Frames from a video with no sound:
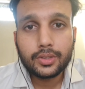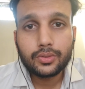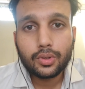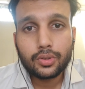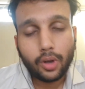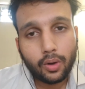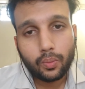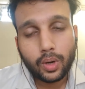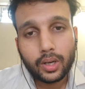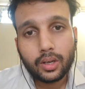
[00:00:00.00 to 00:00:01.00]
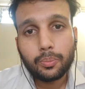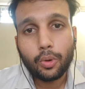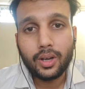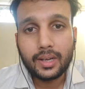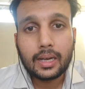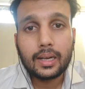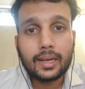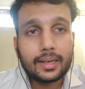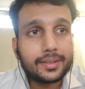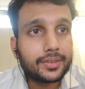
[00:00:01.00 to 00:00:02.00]
Dawn of 20th century saw
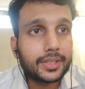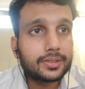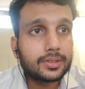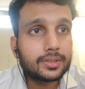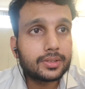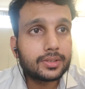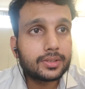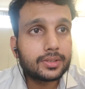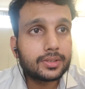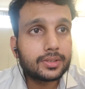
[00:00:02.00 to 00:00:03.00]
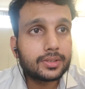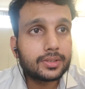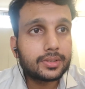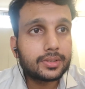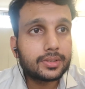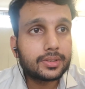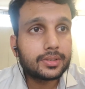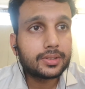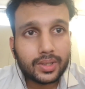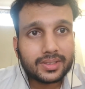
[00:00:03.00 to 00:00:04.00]
what? Political unrest. The
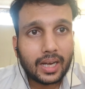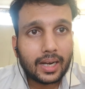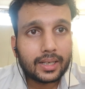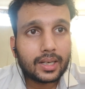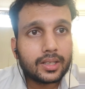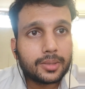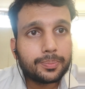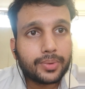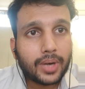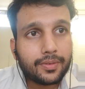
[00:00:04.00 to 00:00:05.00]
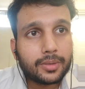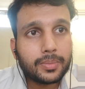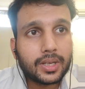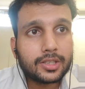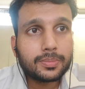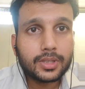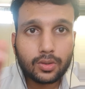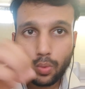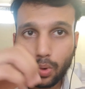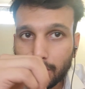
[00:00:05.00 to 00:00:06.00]
official view was that under
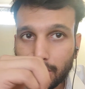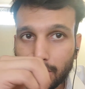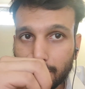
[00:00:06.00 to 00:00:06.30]
private management, the